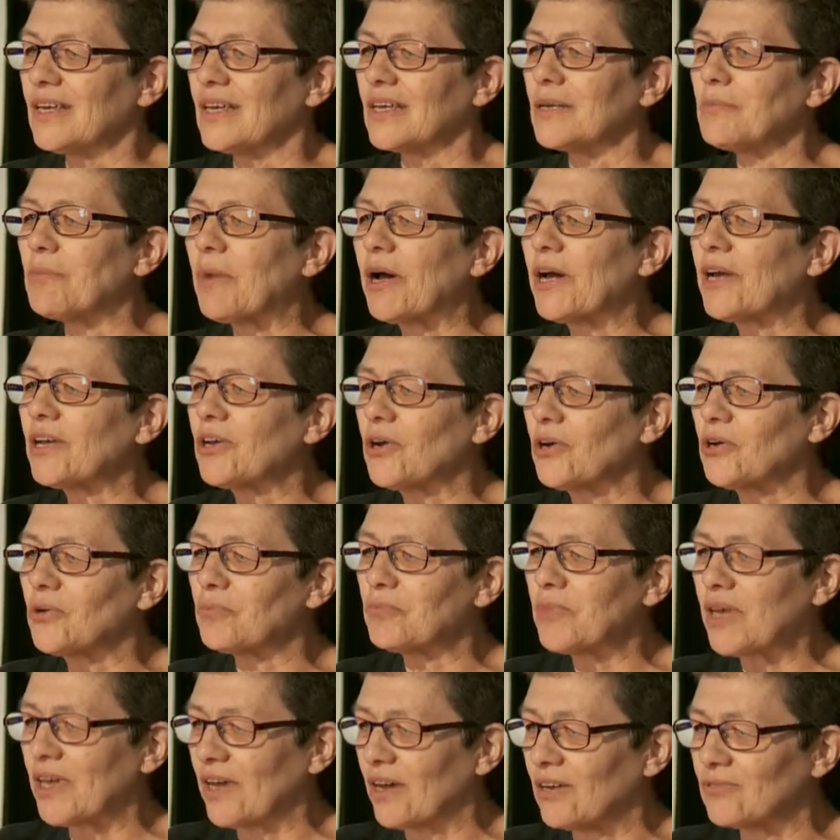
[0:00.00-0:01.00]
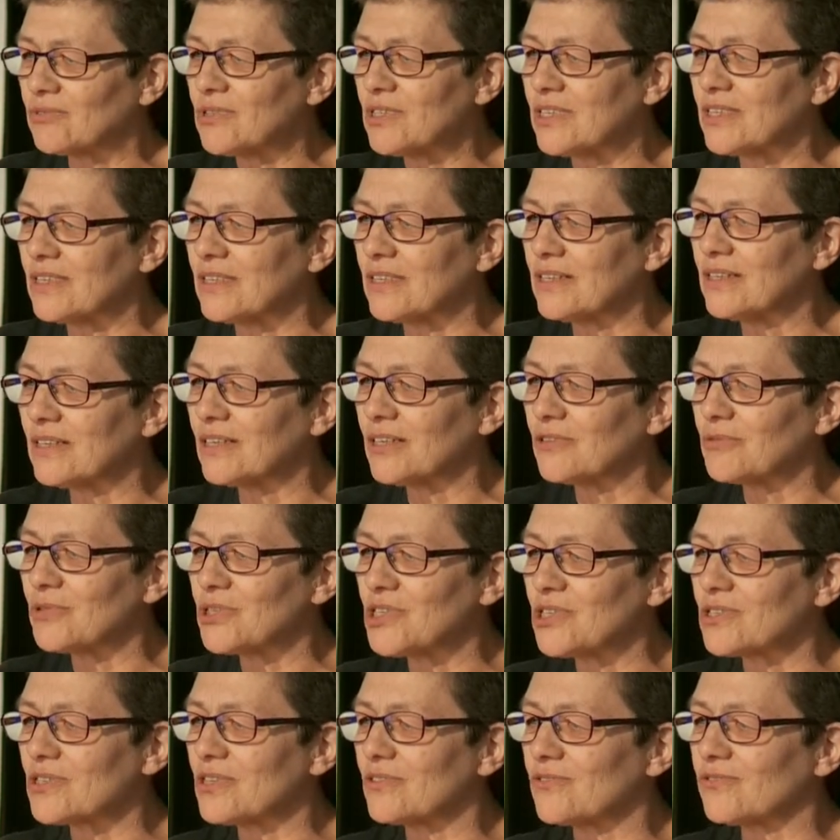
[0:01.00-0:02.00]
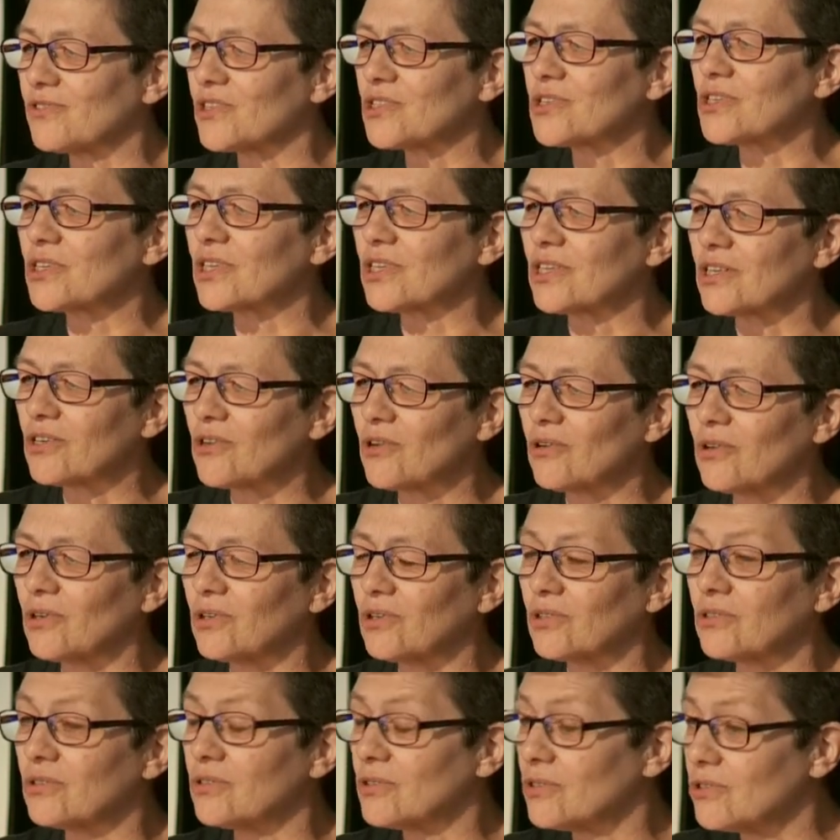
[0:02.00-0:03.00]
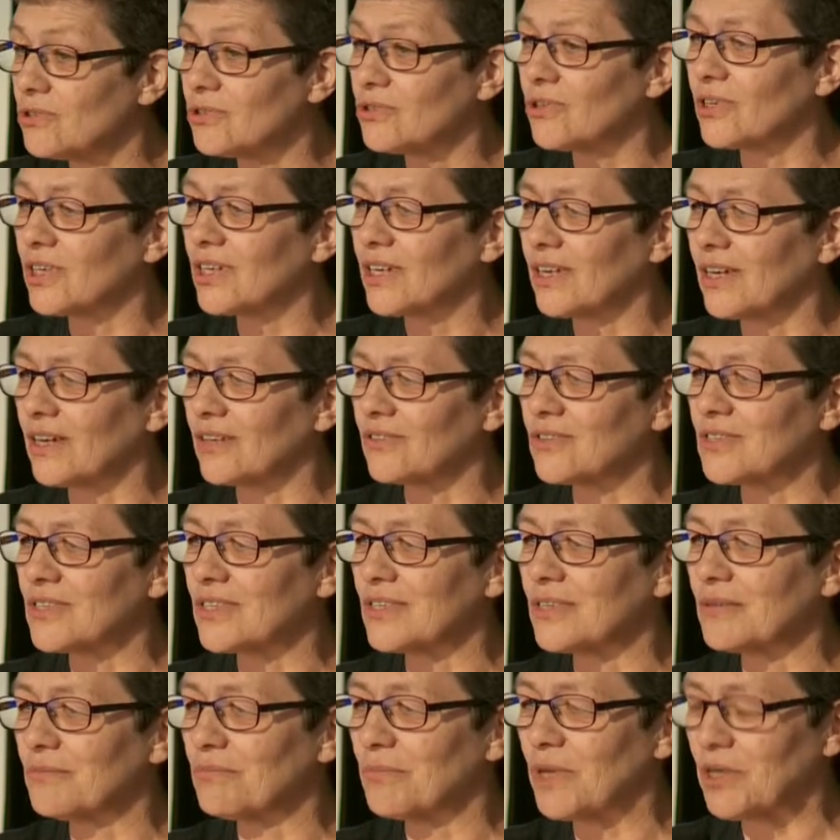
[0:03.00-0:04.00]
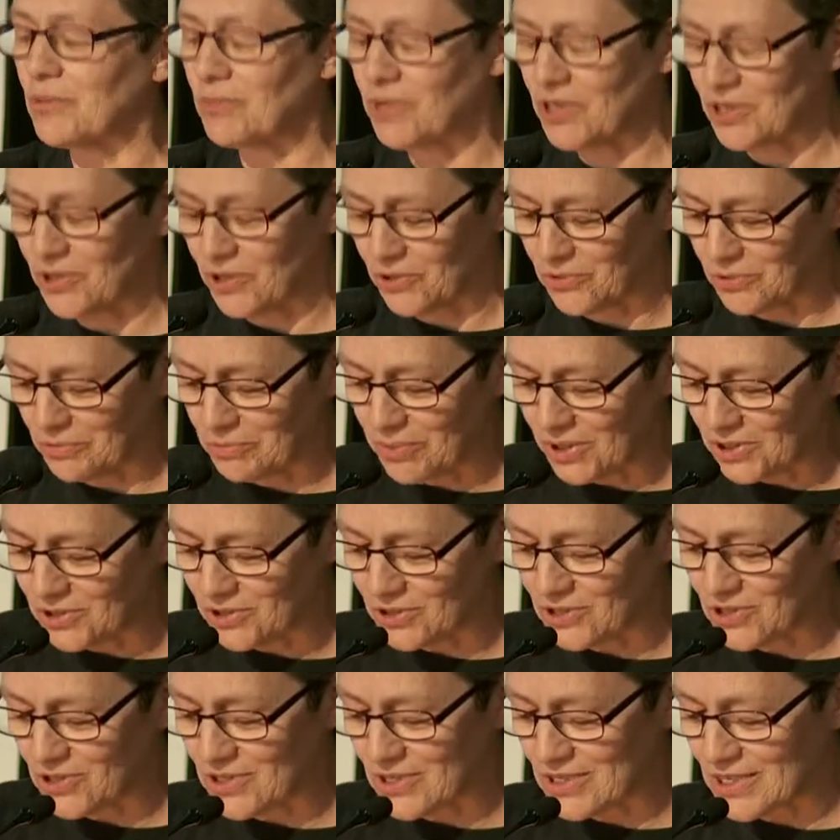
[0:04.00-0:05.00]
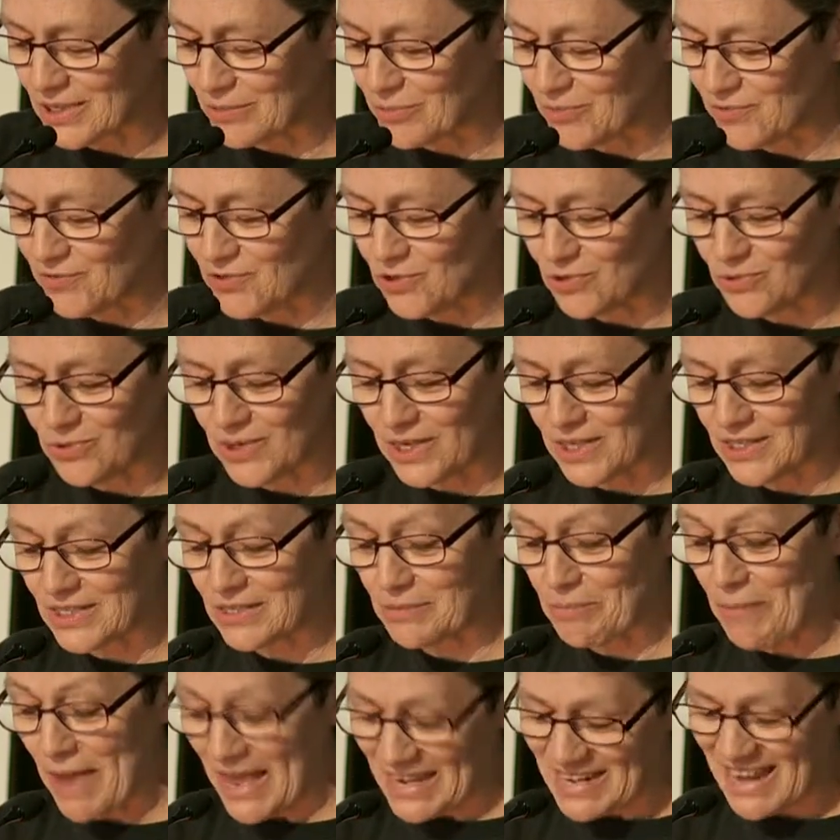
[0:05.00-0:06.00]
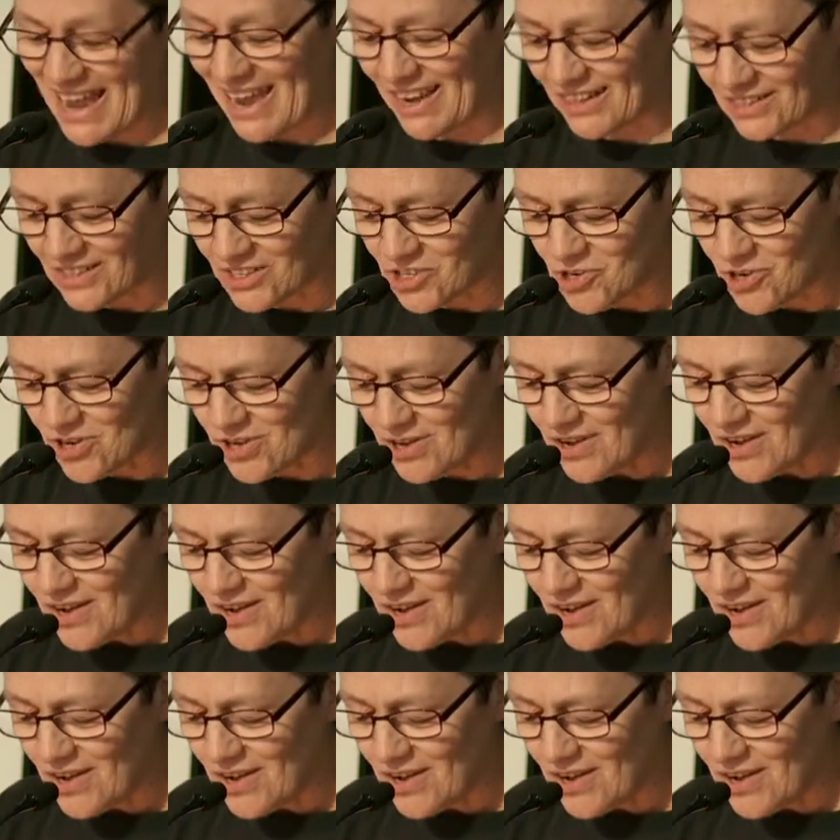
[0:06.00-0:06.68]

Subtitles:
In my home county, which is officially called New York County, maybe known better to some of you as Manhattan,